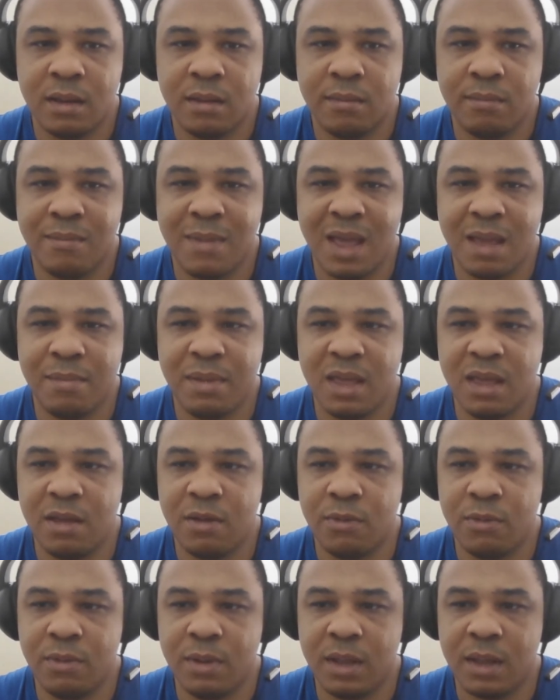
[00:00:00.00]

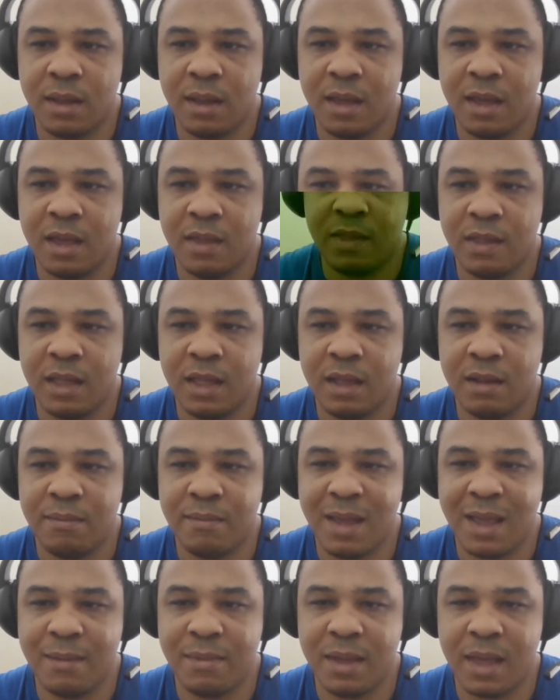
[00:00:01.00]
then
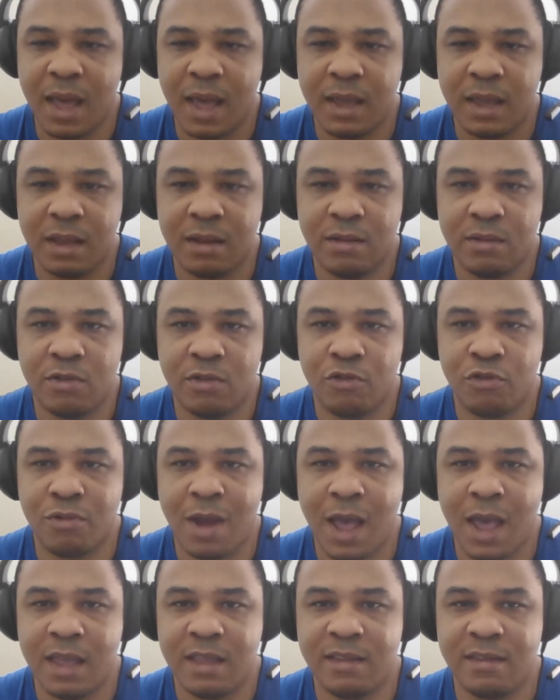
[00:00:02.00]
maybe I can
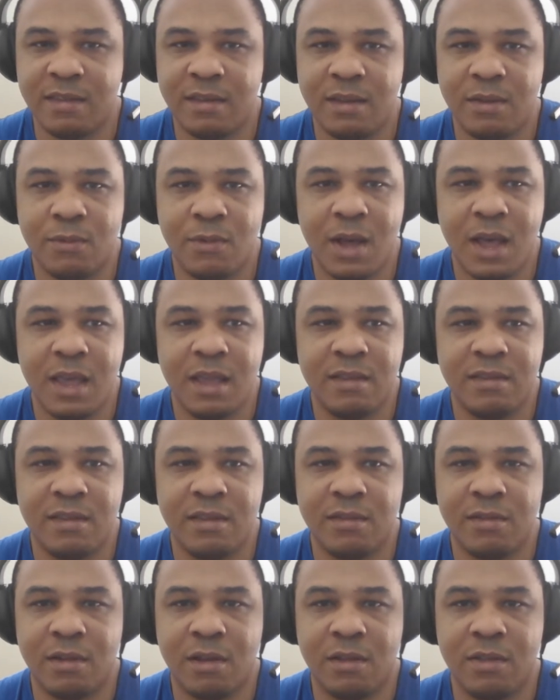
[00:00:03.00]
try and see why is this
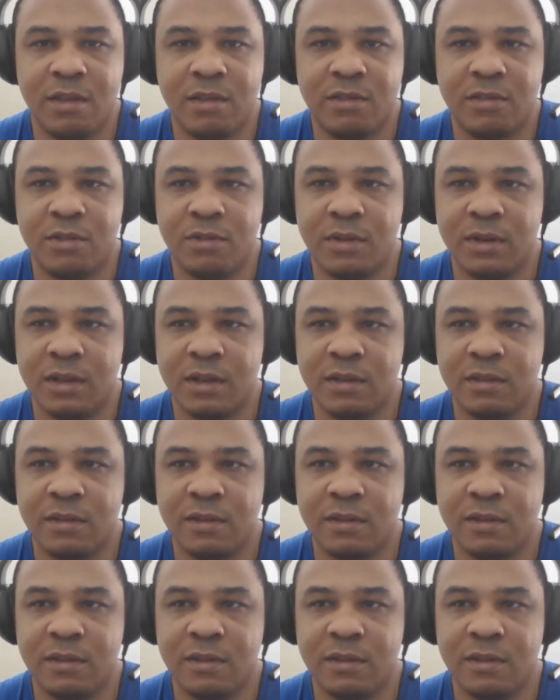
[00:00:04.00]
doing this?